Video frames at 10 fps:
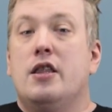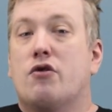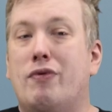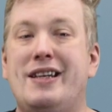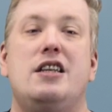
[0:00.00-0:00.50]

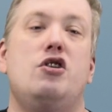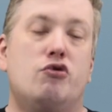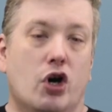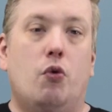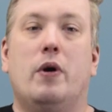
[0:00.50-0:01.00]
The reason you
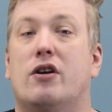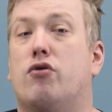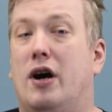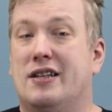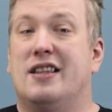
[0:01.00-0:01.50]
don't want to
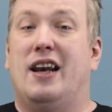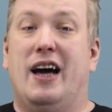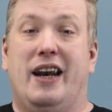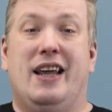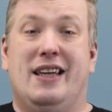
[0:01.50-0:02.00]
cross the
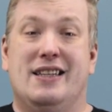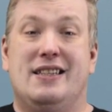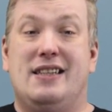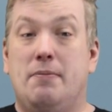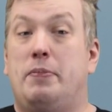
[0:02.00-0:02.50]
line
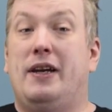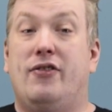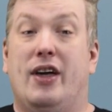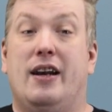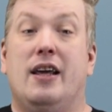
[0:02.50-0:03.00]
is simply
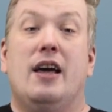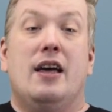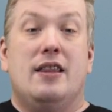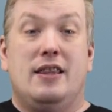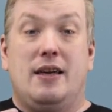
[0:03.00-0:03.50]
that
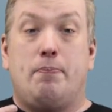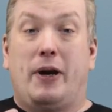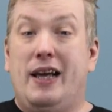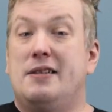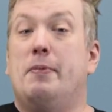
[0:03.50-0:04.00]
the
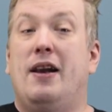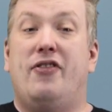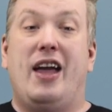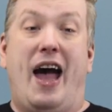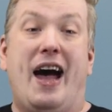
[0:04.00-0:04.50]
placement
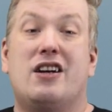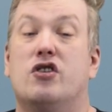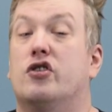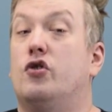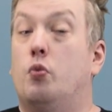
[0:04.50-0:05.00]
of the
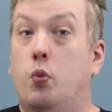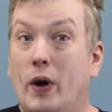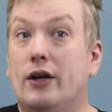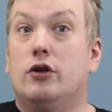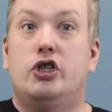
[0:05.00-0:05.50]
actors
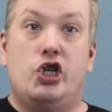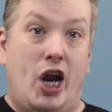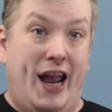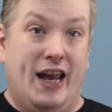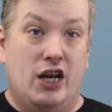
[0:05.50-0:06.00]
will
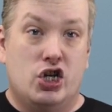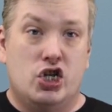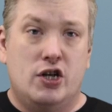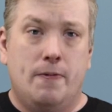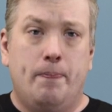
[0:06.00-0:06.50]

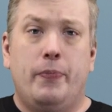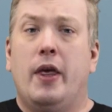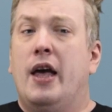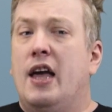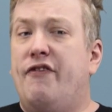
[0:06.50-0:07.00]
change.
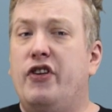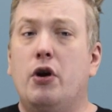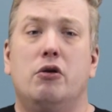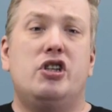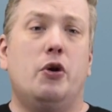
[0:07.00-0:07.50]
If you
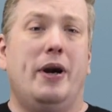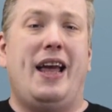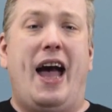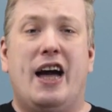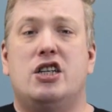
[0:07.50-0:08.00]
don't show
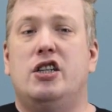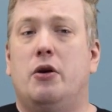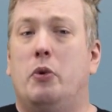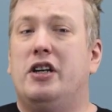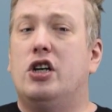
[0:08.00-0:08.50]
any action
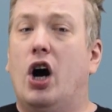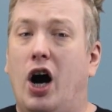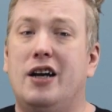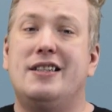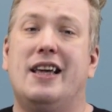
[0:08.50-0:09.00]
that would
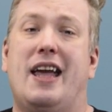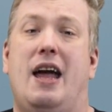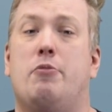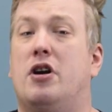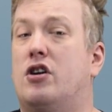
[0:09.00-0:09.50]
cause the
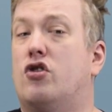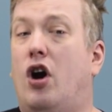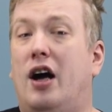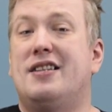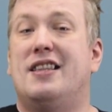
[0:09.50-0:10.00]
camera to
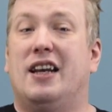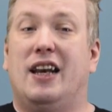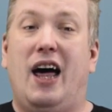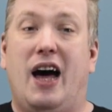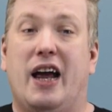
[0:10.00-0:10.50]
cross the
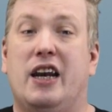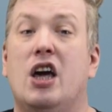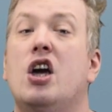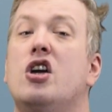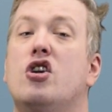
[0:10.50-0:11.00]
line,
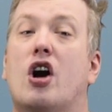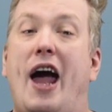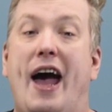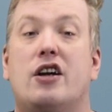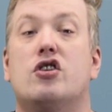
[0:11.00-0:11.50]
your
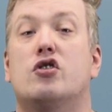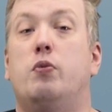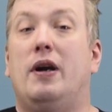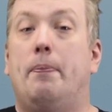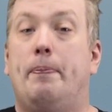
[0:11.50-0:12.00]
actors will